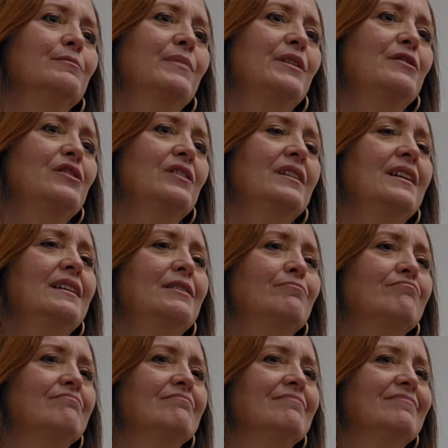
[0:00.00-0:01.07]
usually
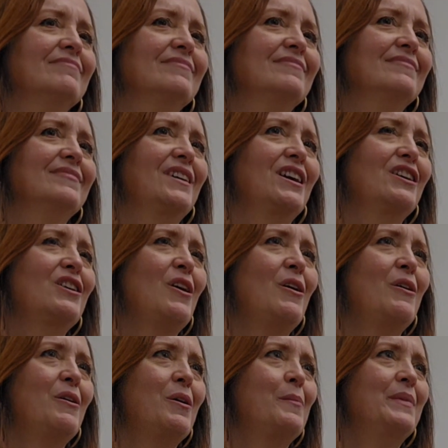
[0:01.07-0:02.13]
a
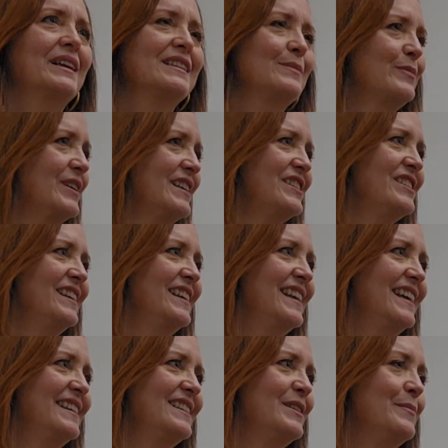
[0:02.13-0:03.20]
calm expression
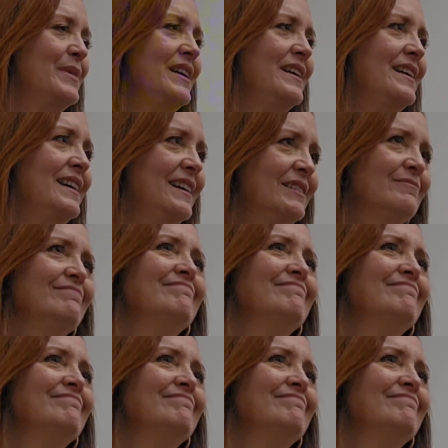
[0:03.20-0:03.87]
that to me